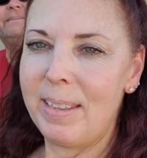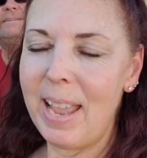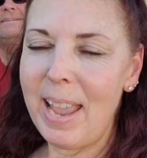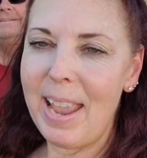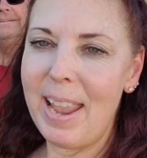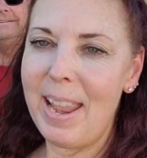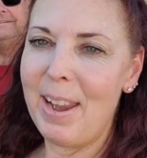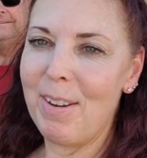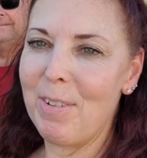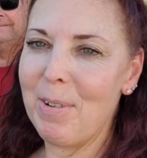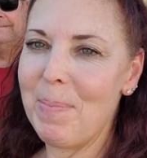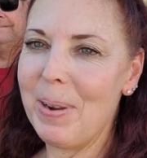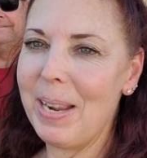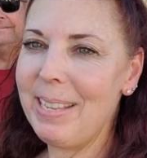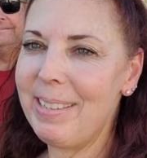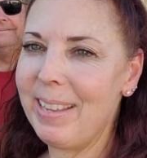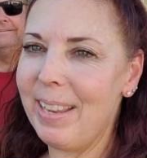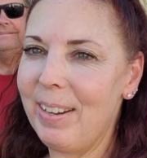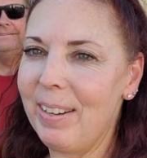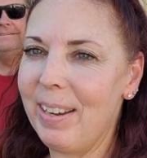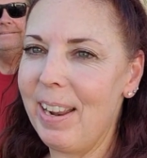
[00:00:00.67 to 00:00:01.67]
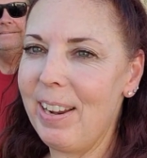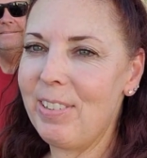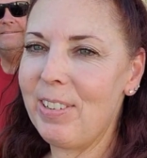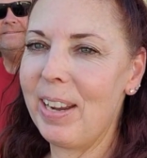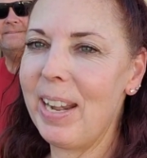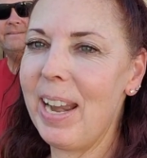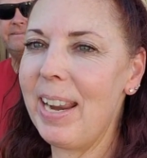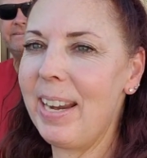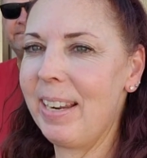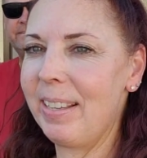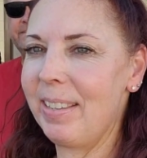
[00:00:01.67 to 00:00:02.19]
Hey everybody, it's Lady Elisha
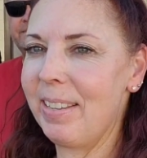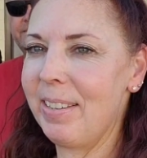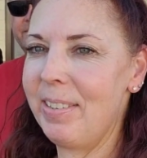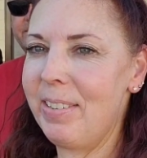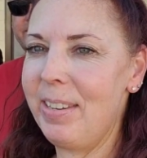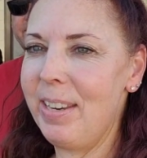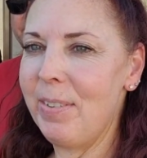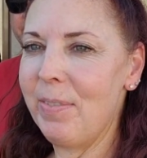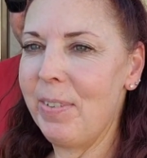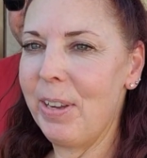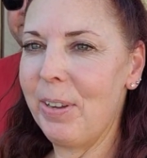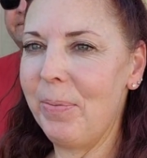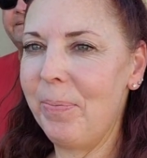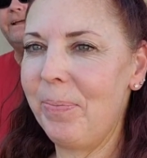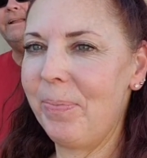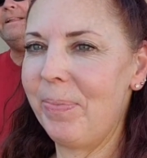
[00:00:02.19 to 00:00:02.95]
and I got the Stevo.